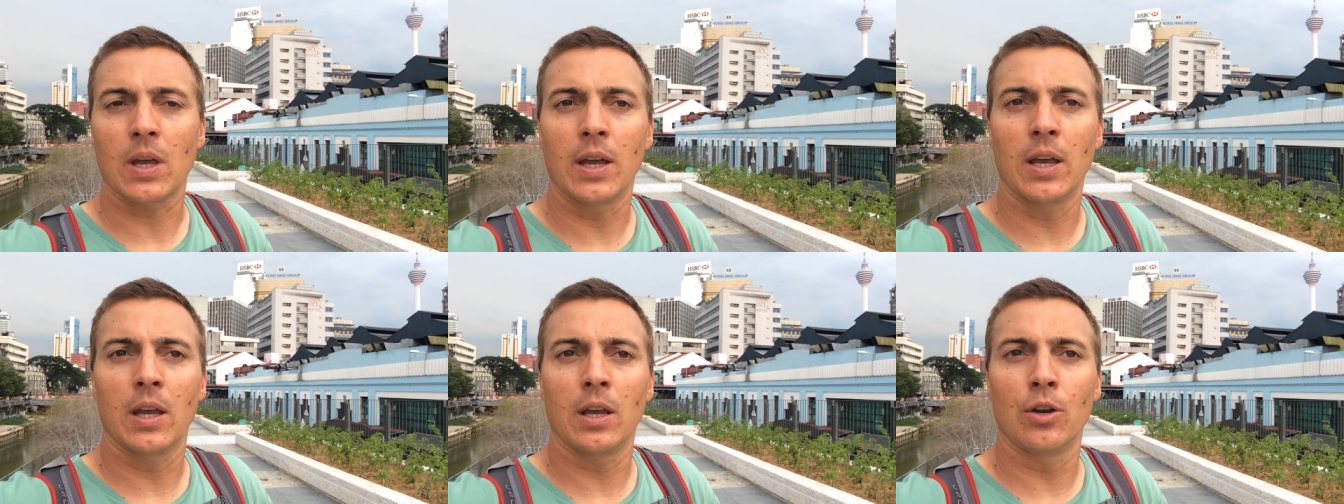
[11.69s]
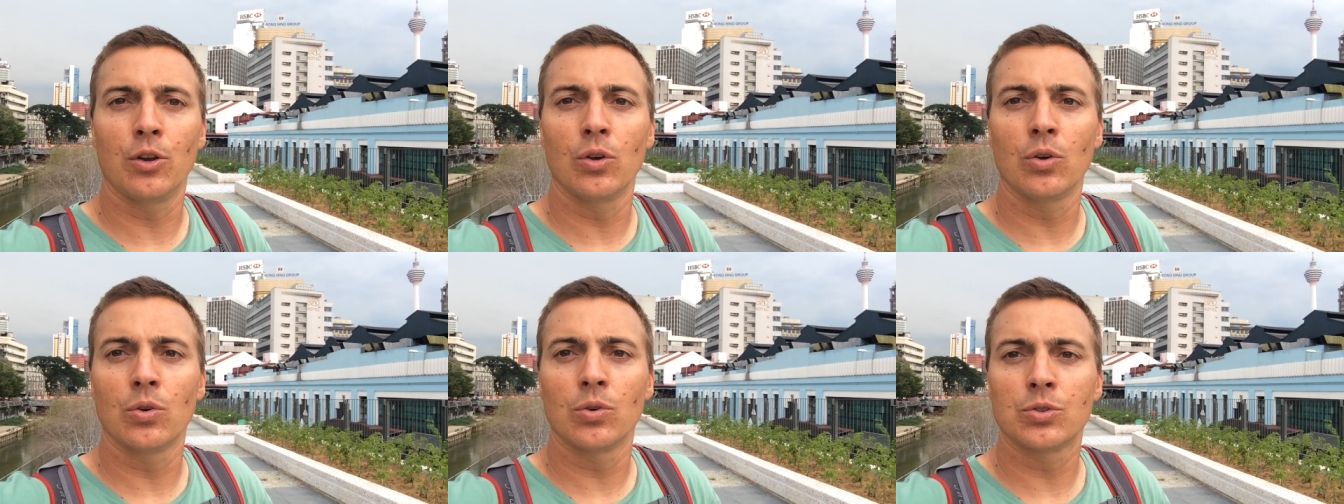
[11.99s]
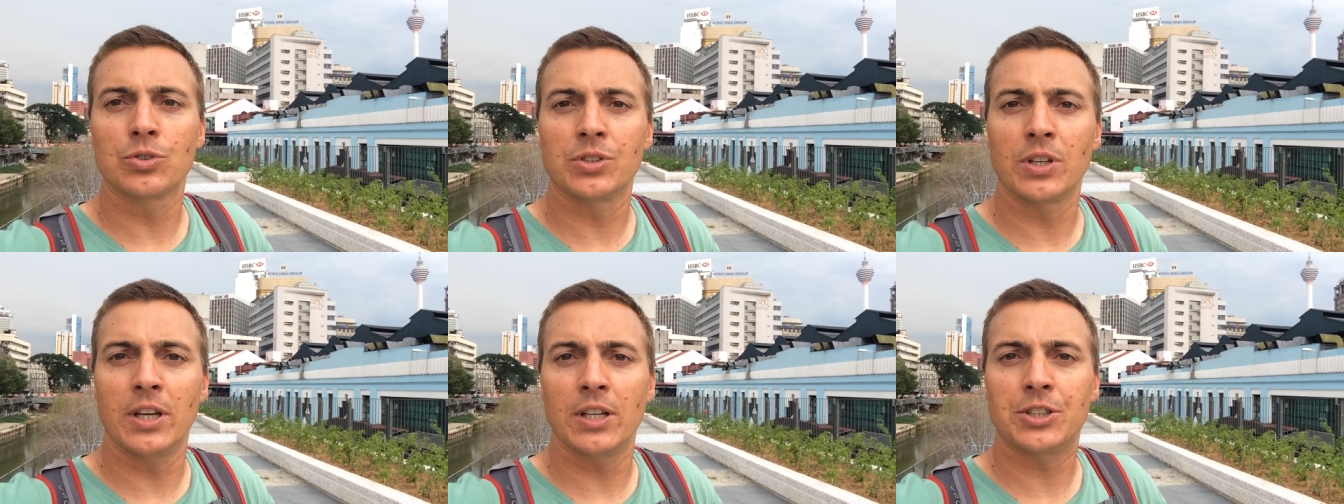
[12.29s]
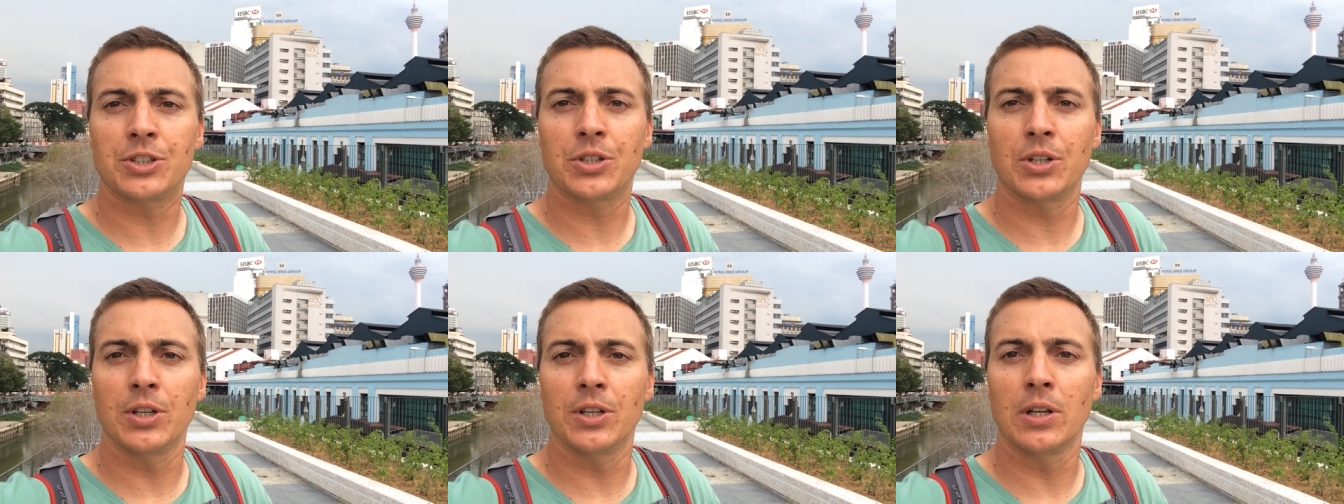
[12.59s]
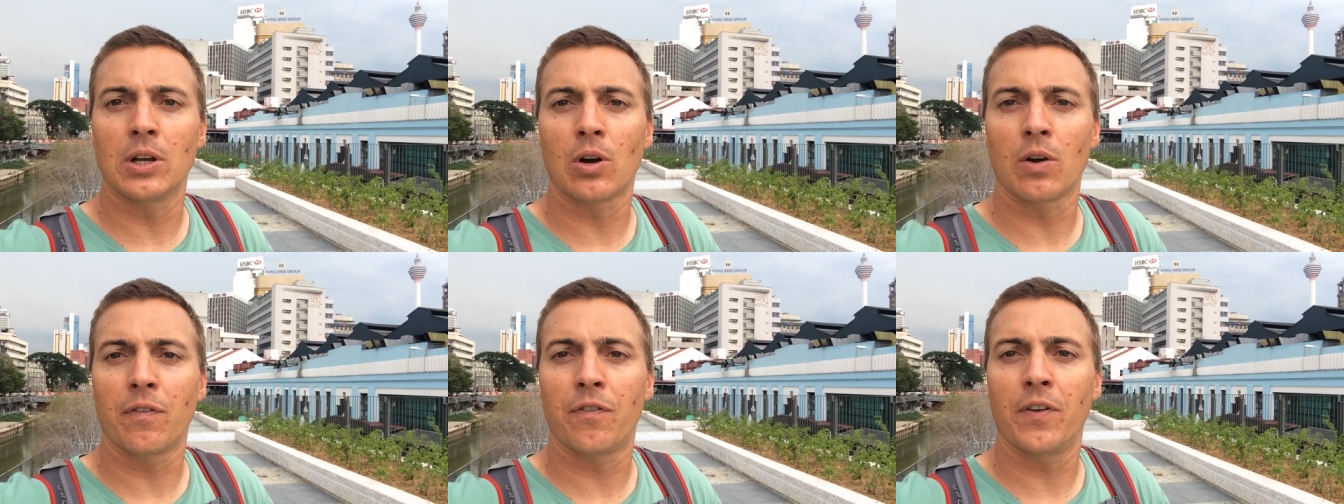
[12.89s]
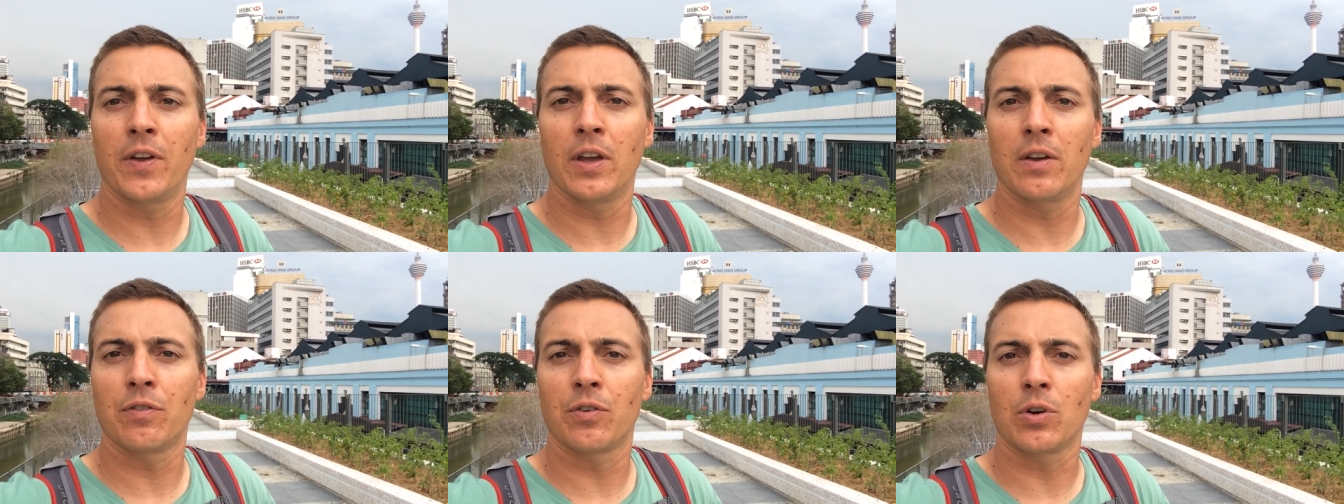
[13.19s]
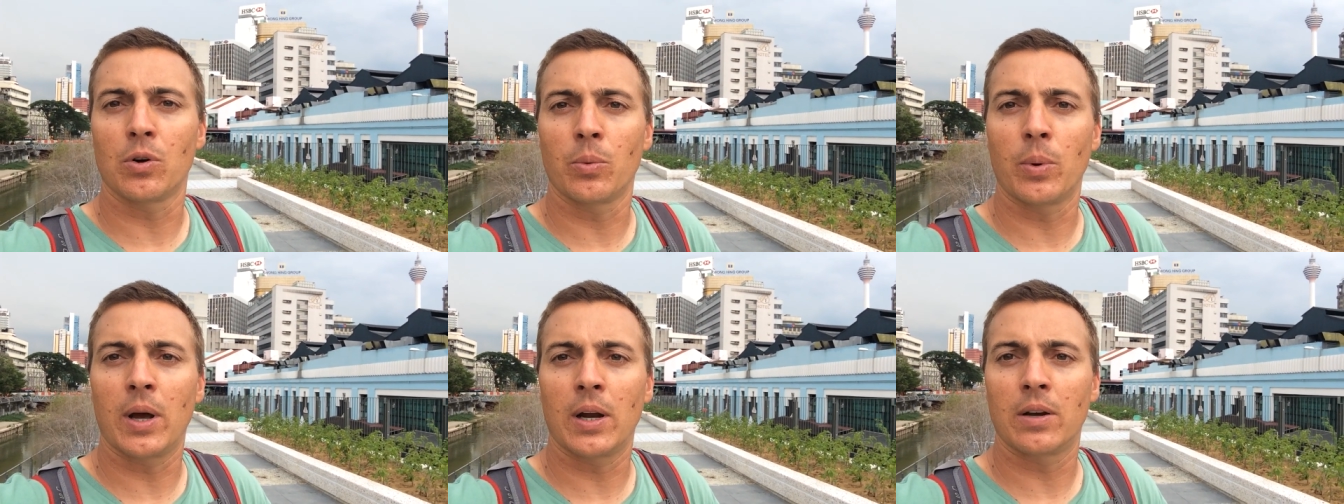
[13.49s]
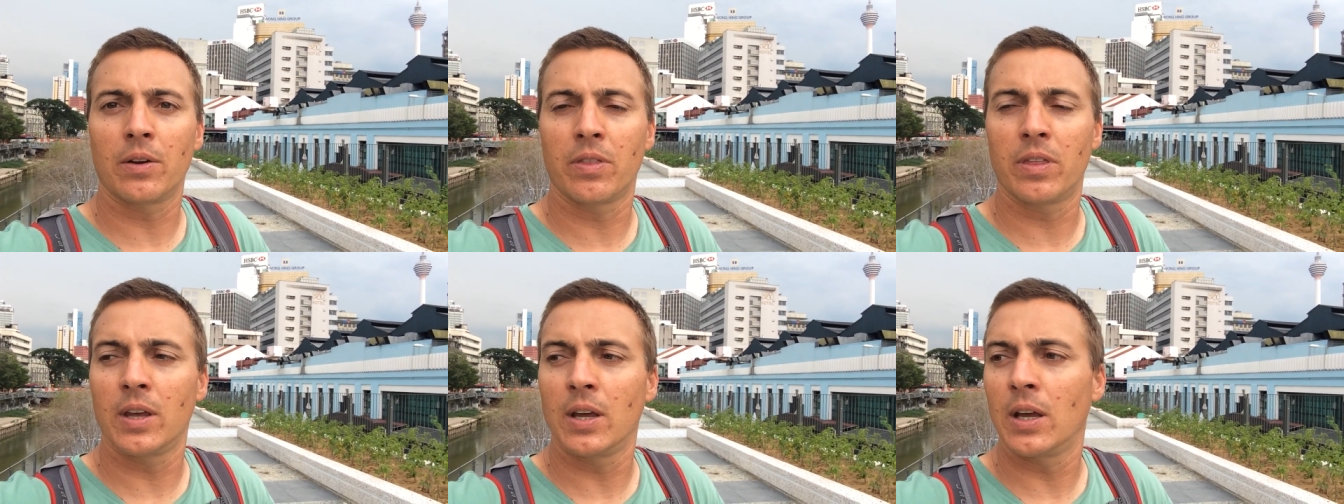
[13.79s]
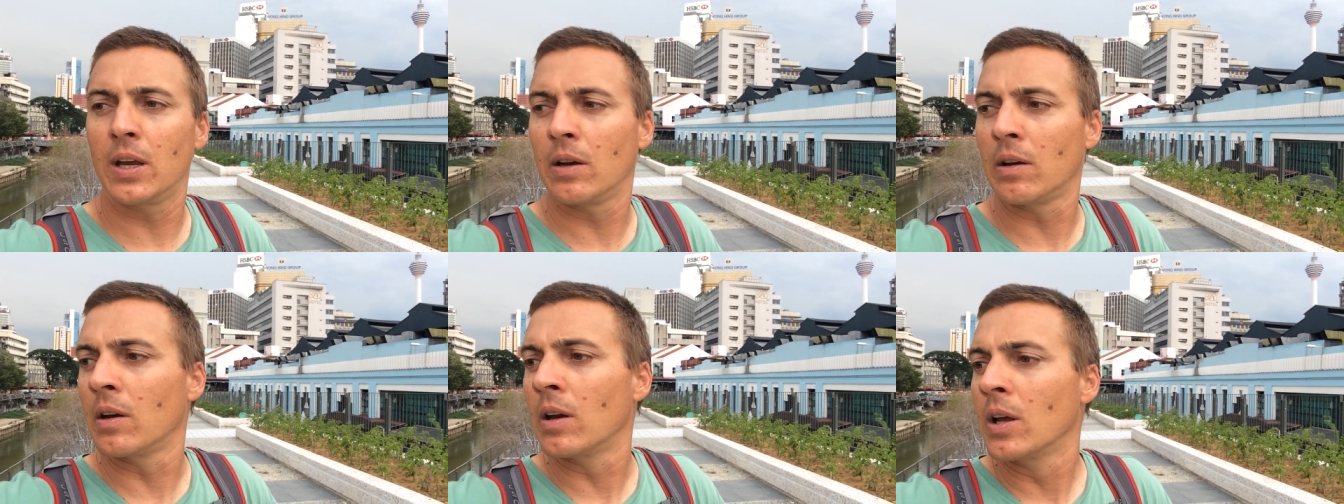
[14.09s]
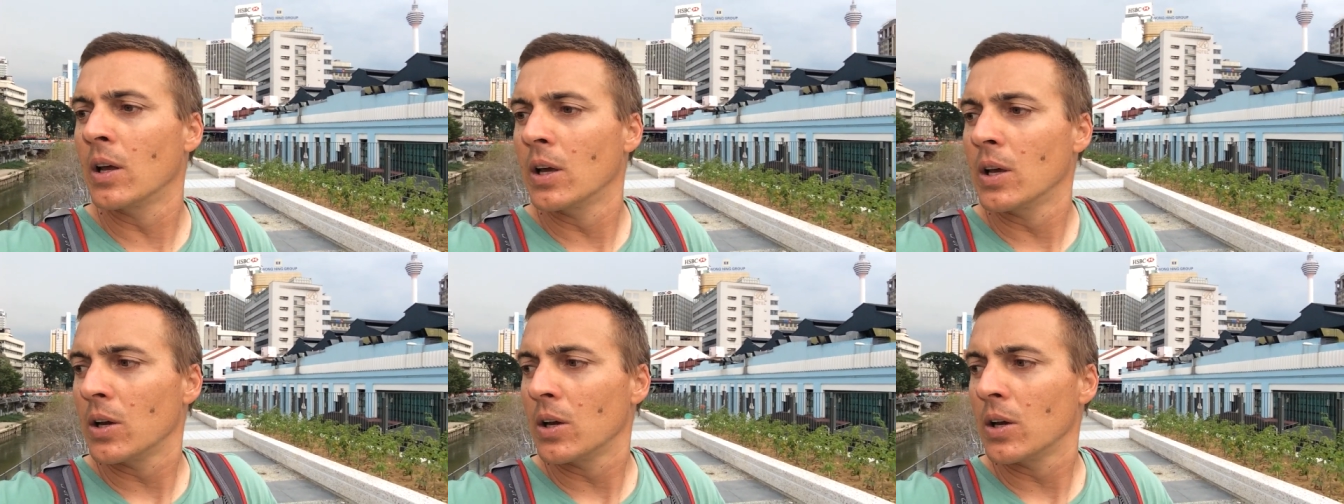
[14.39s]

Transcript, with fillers: and use nature in our favor rather than